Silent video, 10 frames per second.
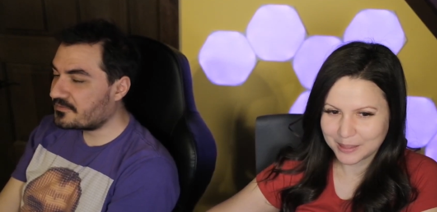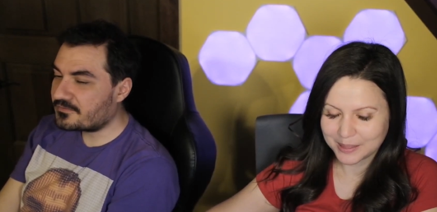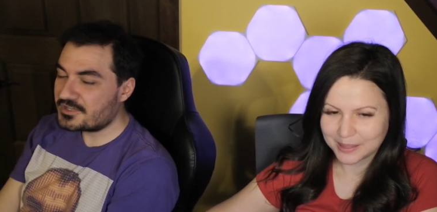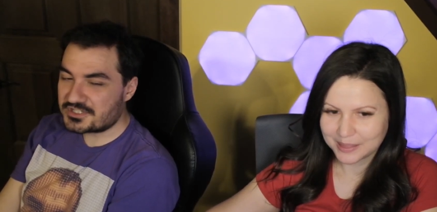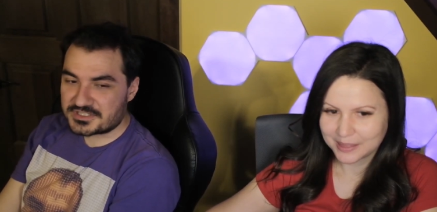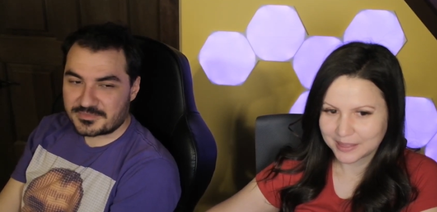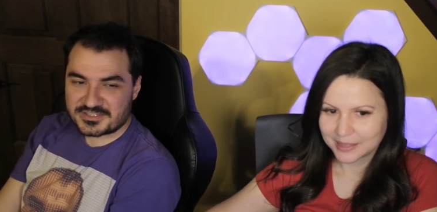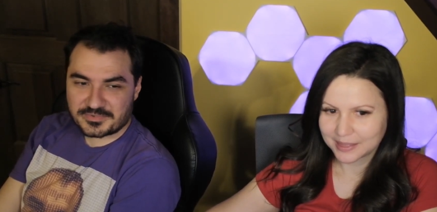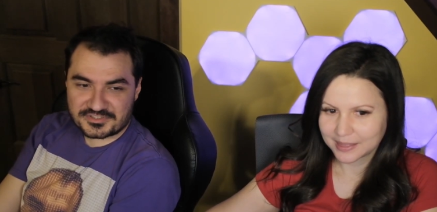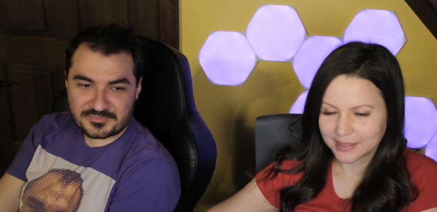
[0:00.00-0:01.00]
Speaker 1: is in fridges. Am
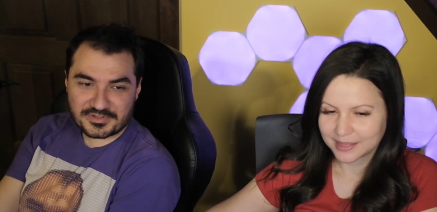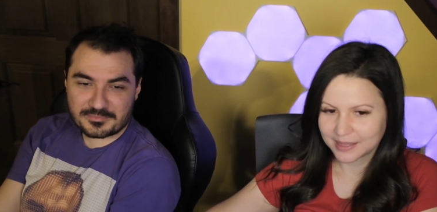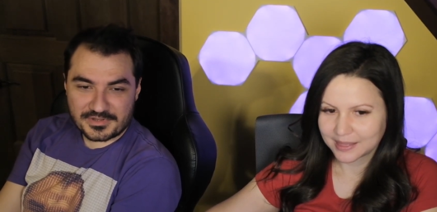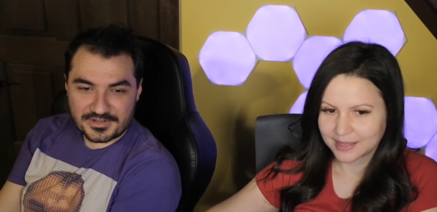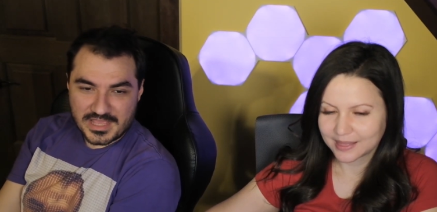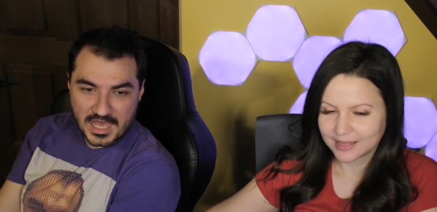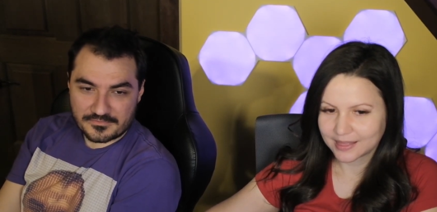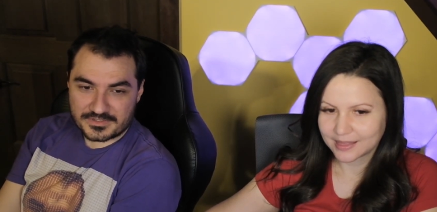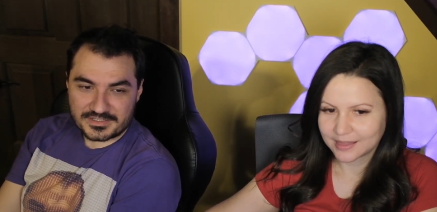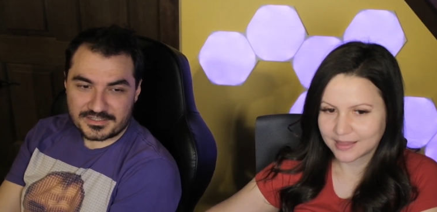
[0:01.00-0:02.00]
I supposed to put a beer in the
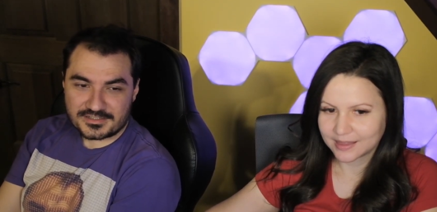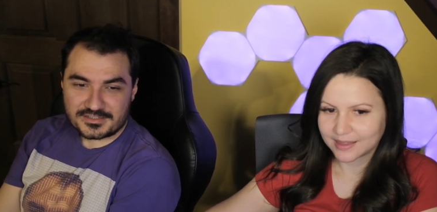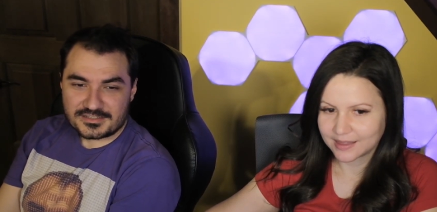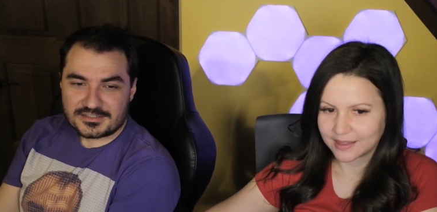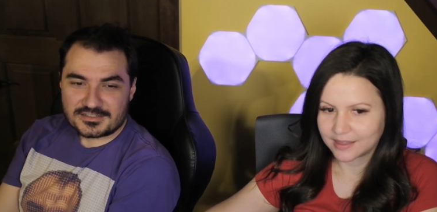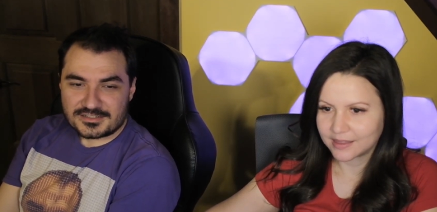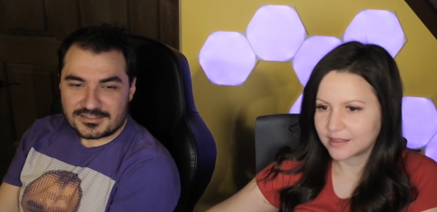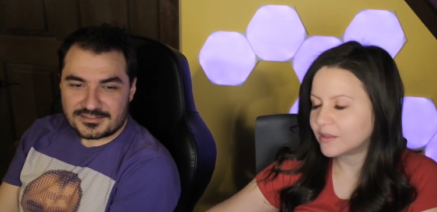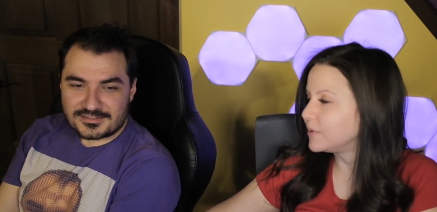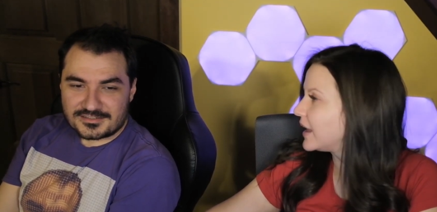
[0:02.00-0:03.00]
oven?
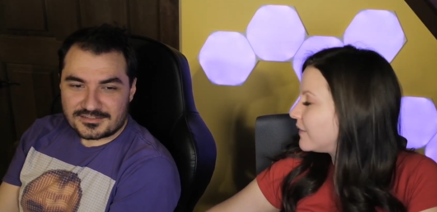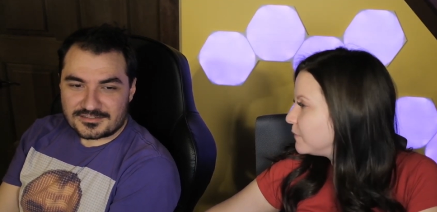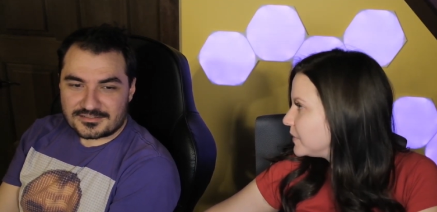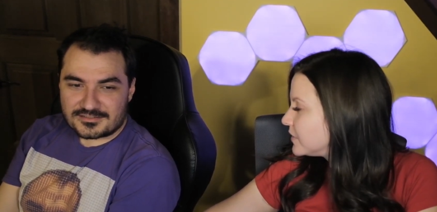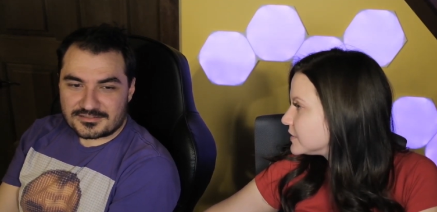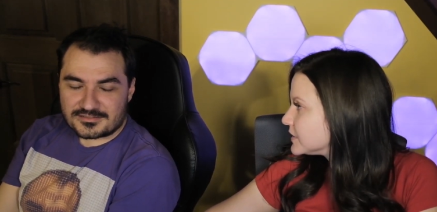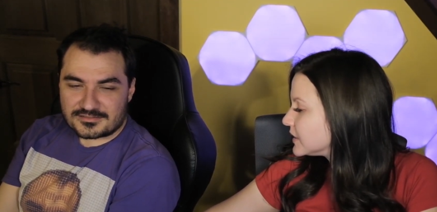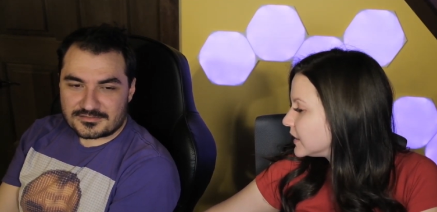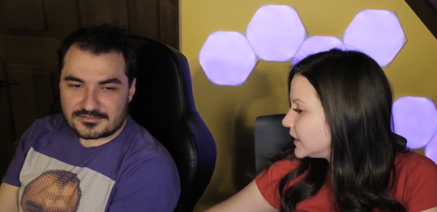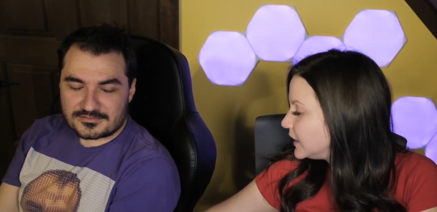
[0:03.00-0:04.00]
Speaker 2: Do we have beers
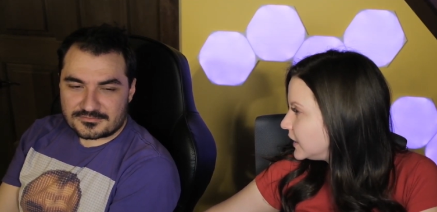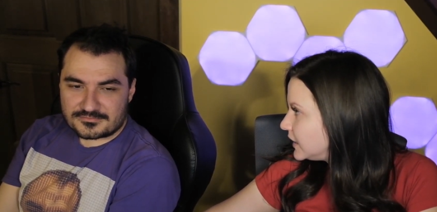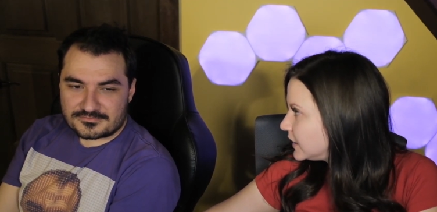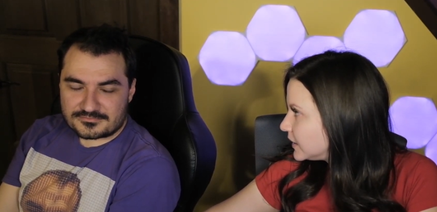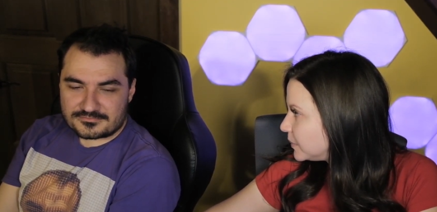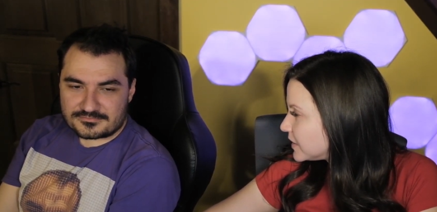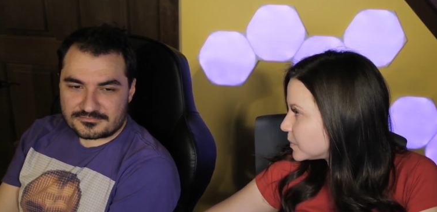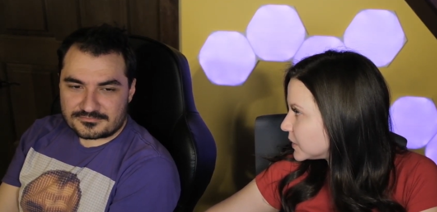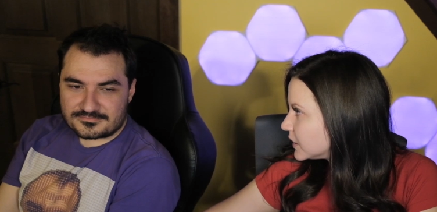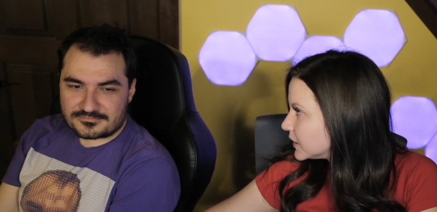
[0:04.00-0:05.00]
in the
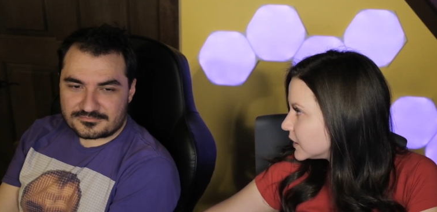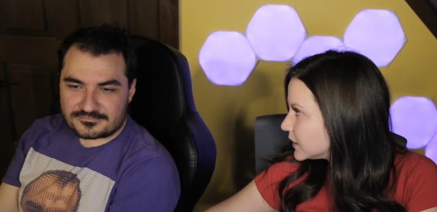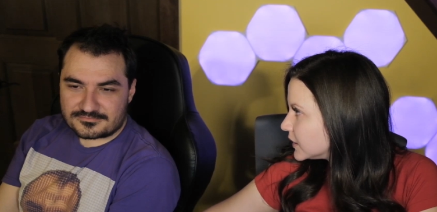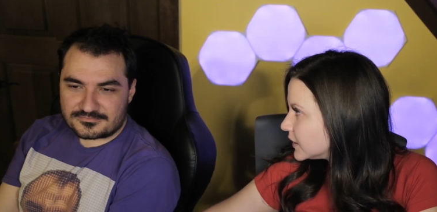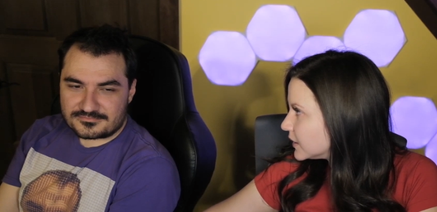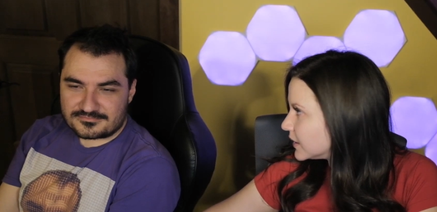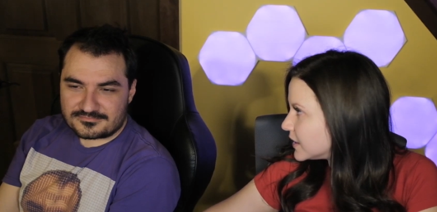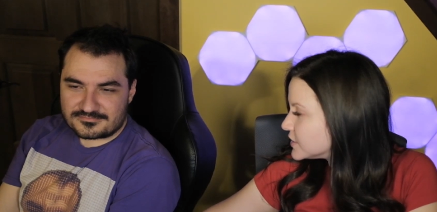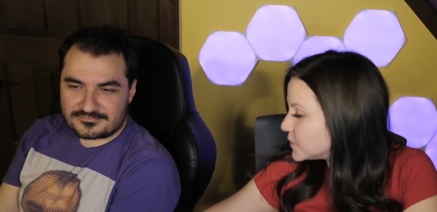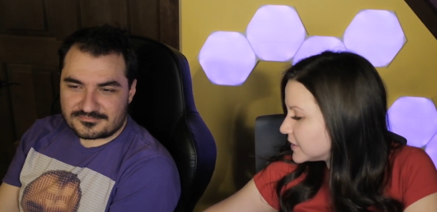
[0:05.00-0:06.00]
basement?
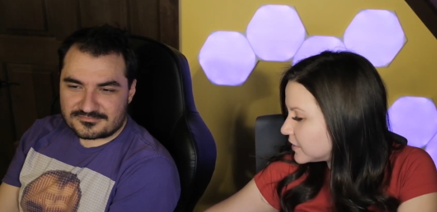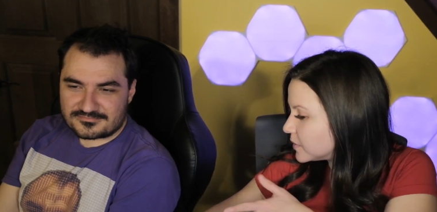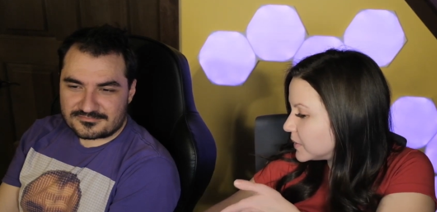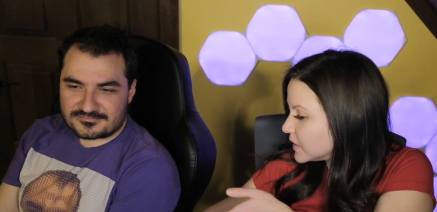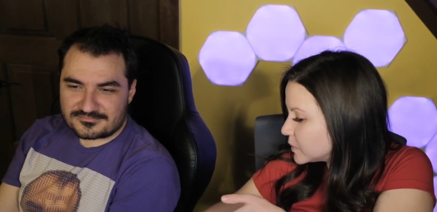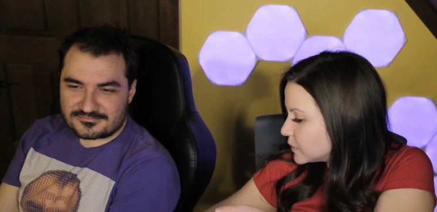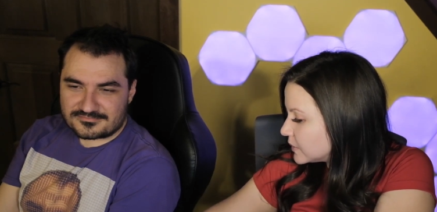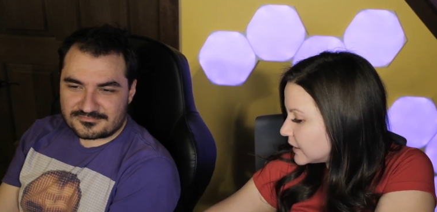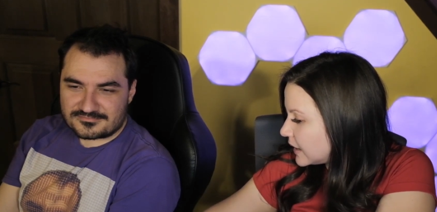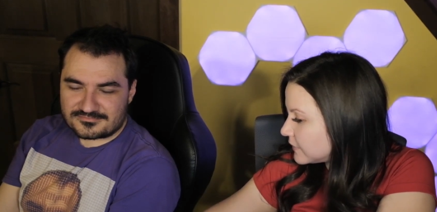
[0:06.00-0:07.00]
As you enter the basement
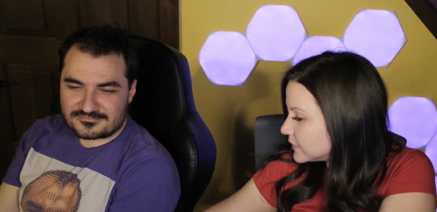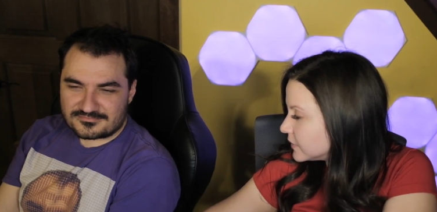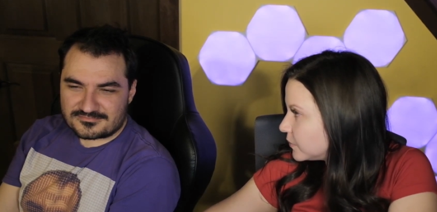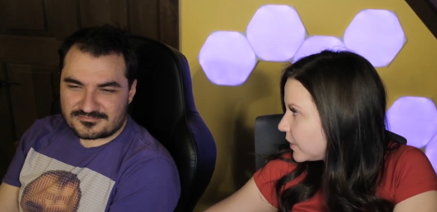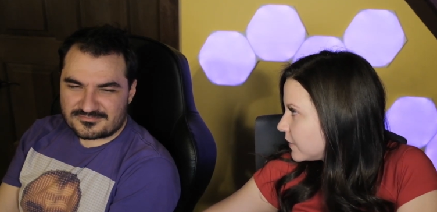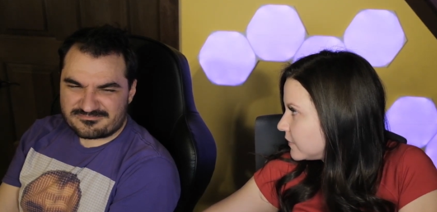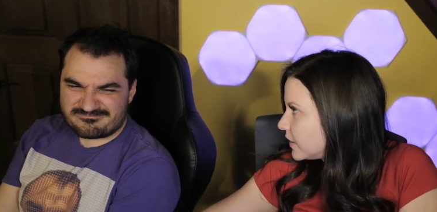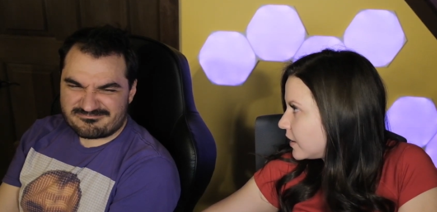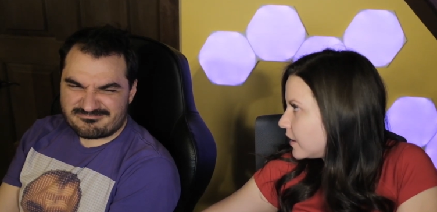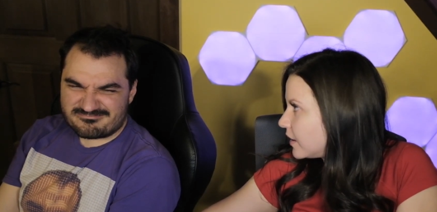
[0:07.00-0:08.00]
to the left, we have
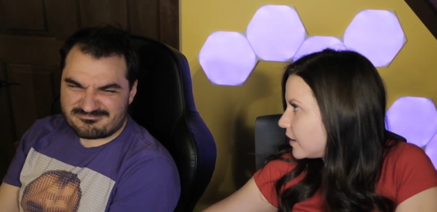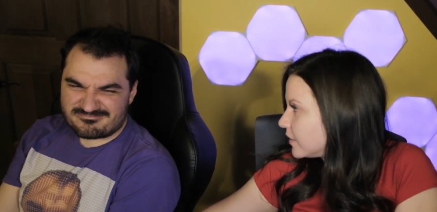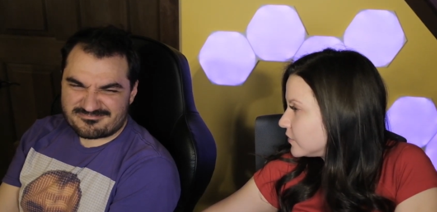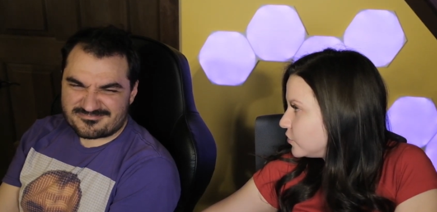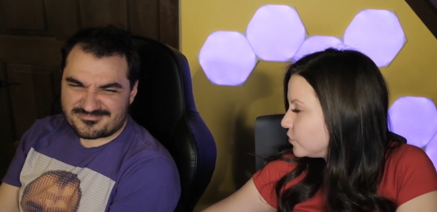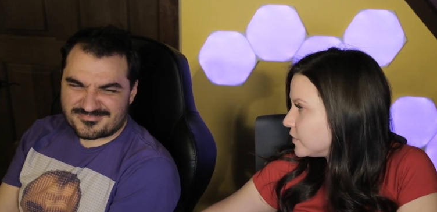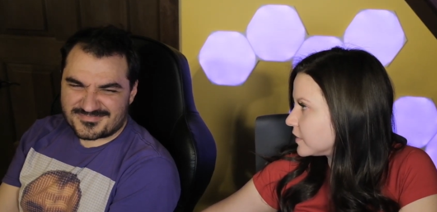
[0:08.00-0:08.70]
2